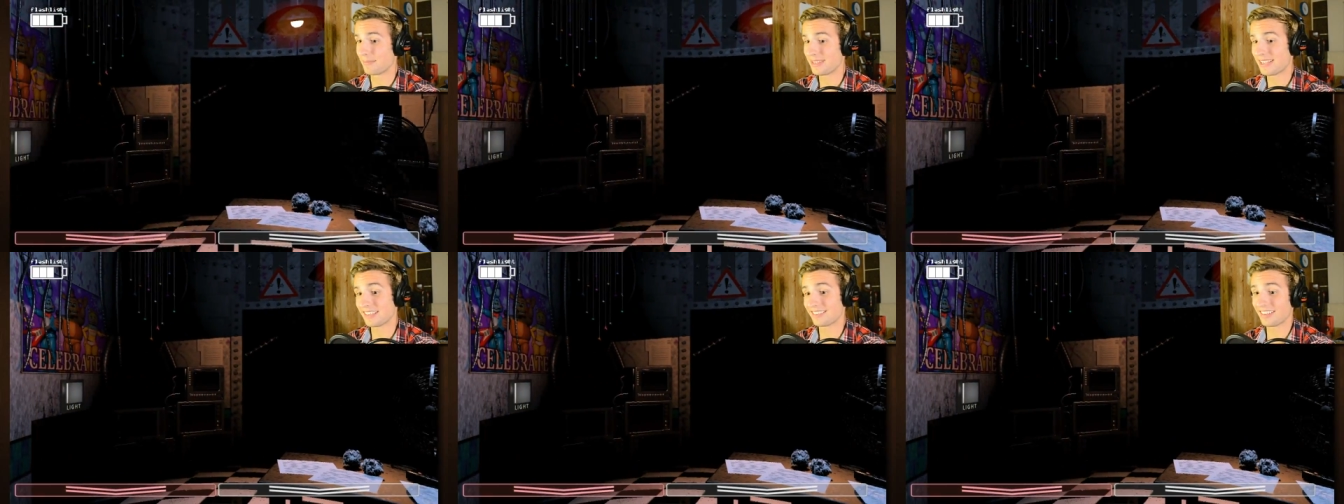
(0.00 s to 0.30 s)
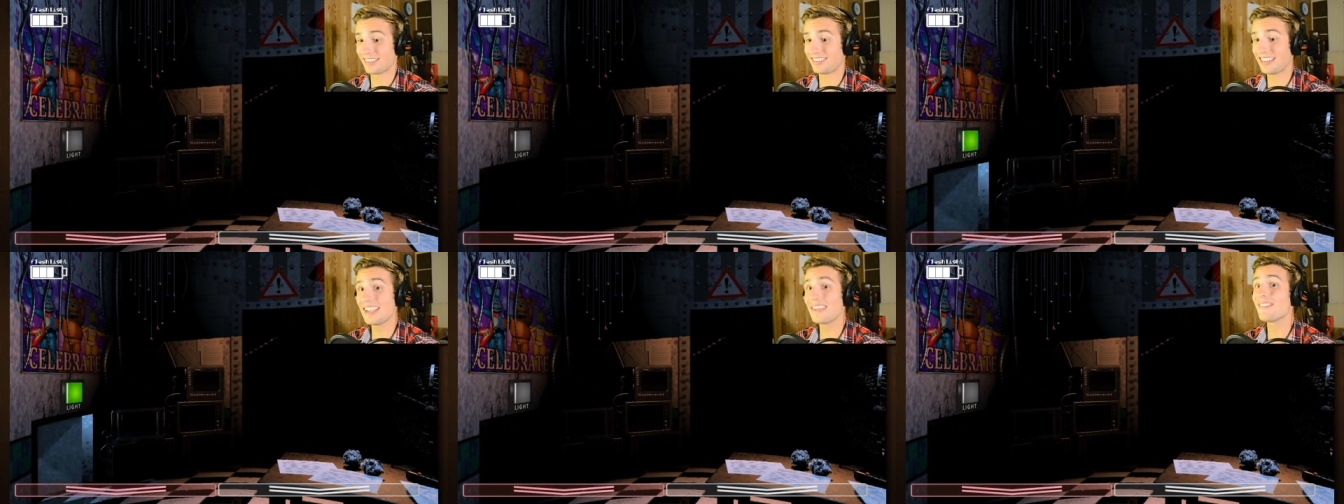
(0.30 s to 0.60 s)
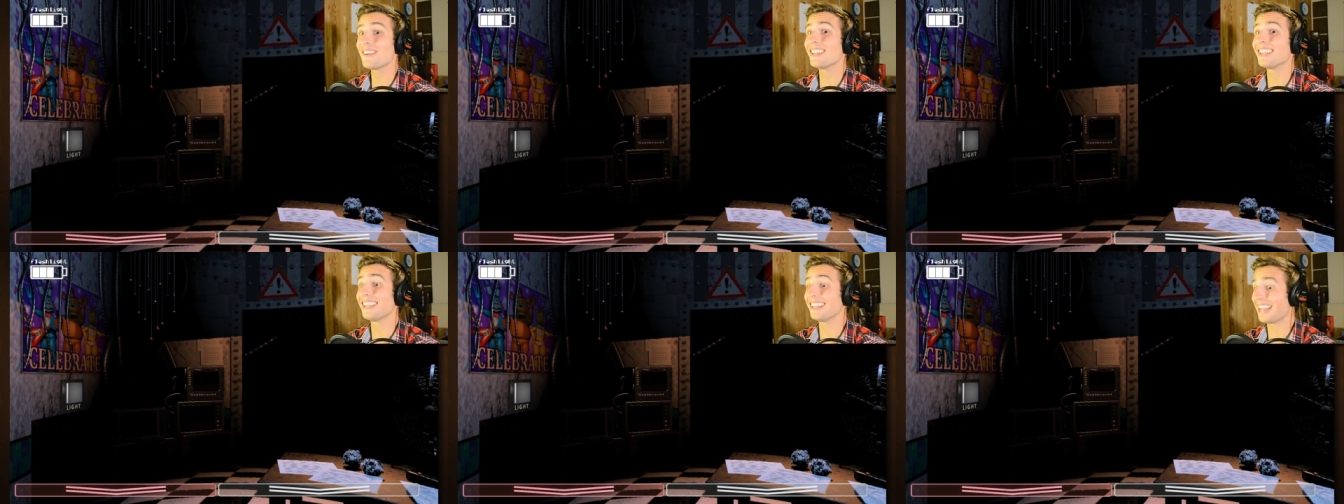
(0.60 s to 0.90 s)
because it's
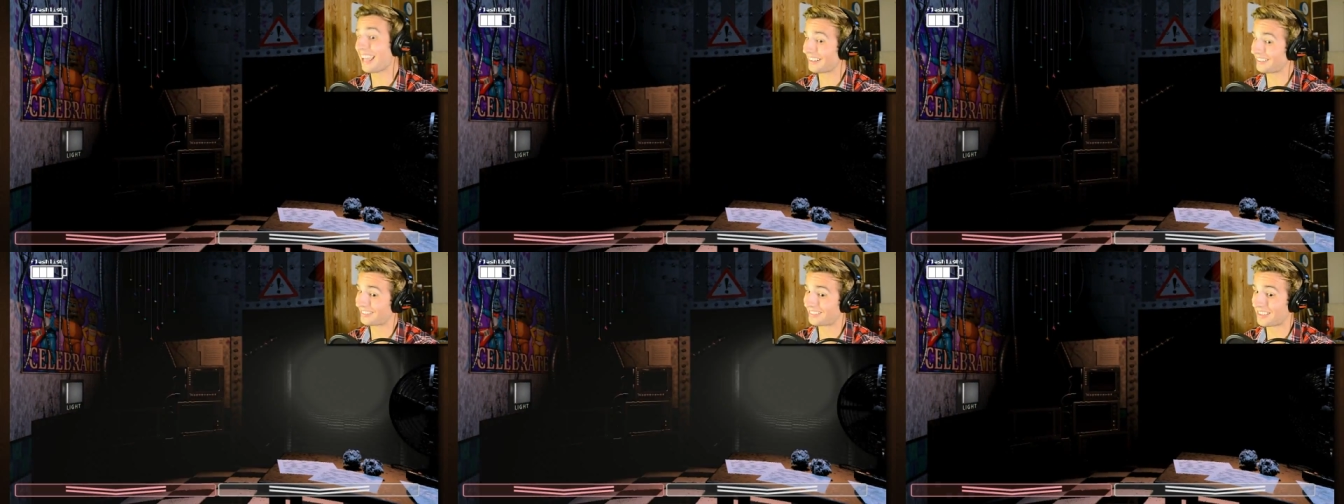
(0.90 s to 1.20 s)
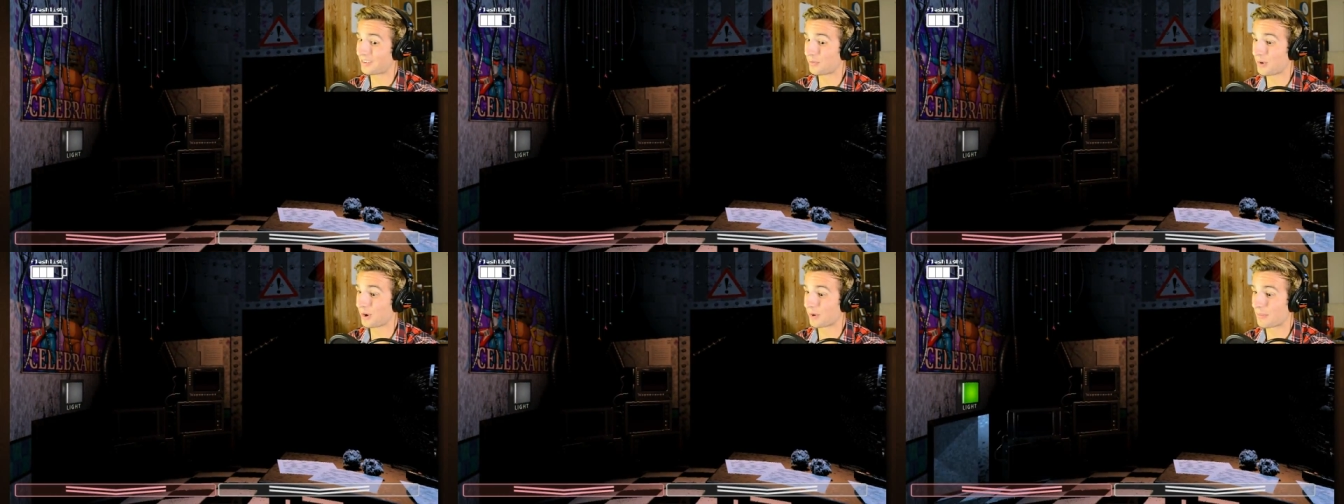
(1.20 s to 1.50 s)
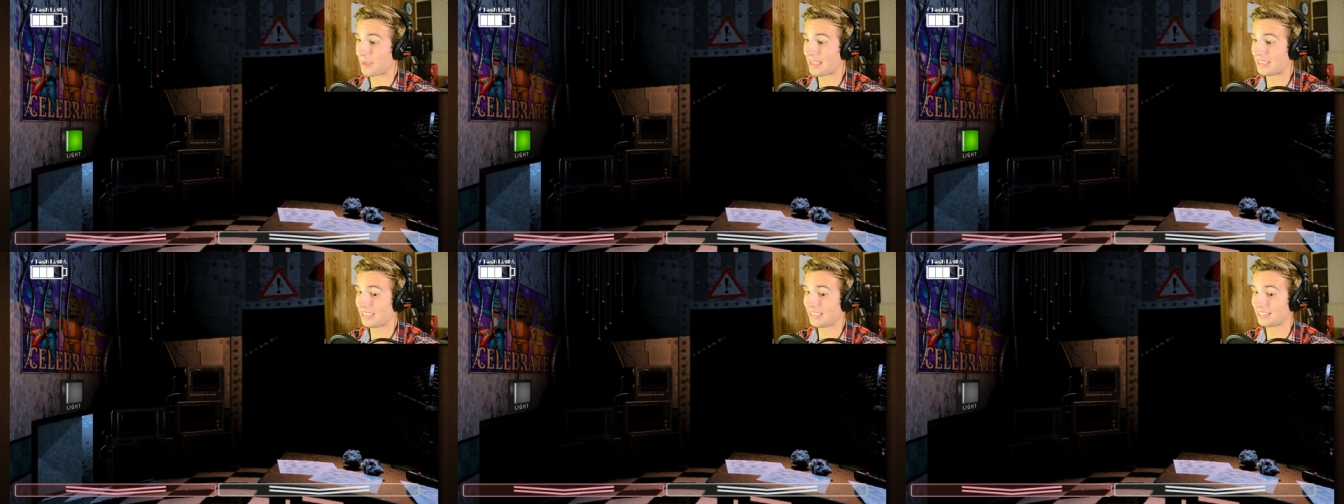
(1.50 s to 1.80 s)
even less than we were
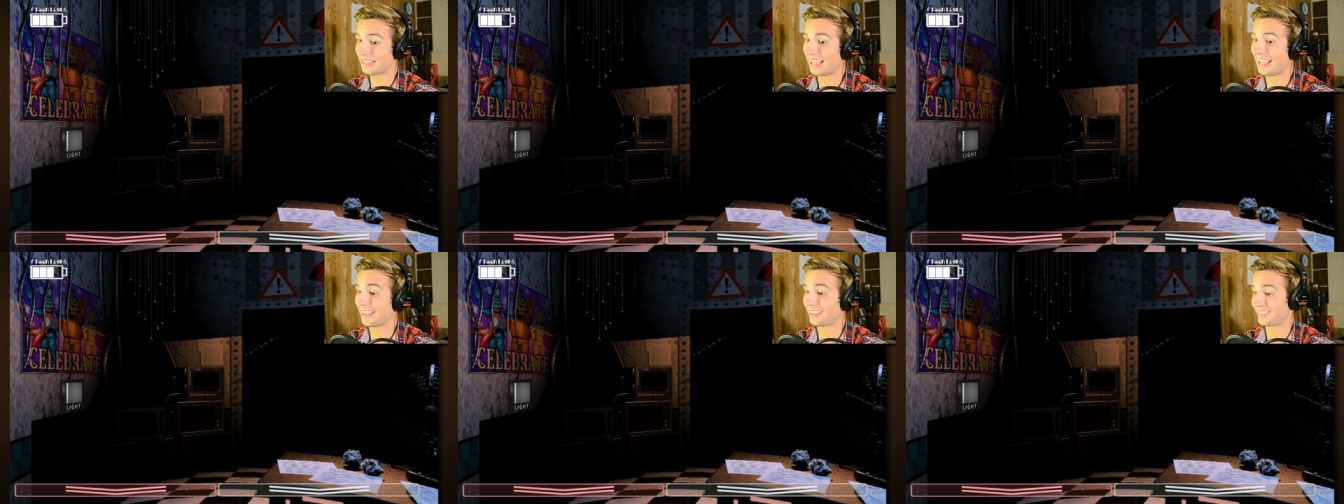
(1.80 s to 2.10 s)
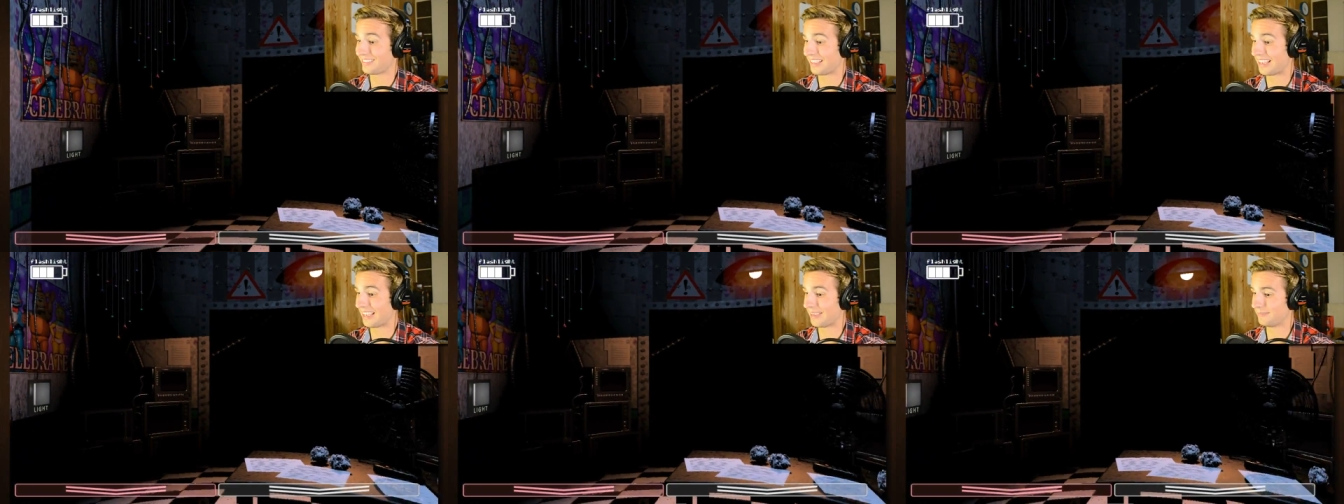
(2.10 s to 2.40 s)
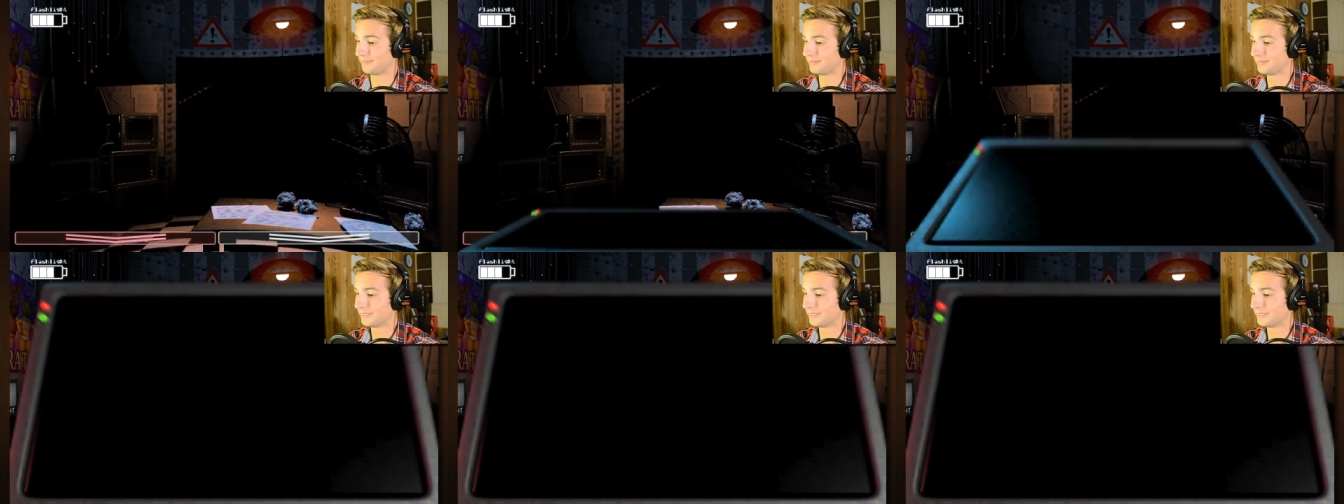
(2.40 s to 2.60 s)
making last time.